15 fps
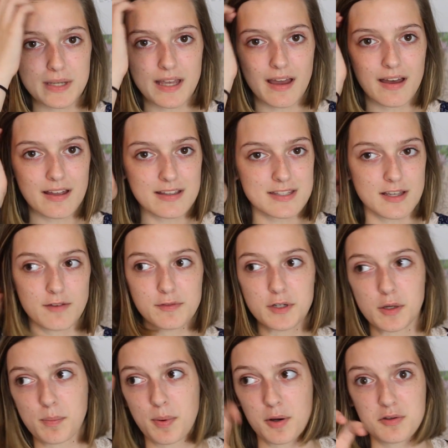because of
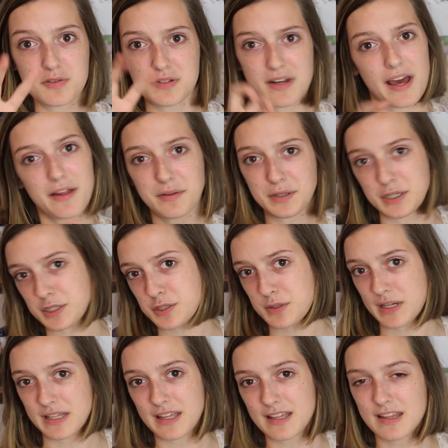your personality trait.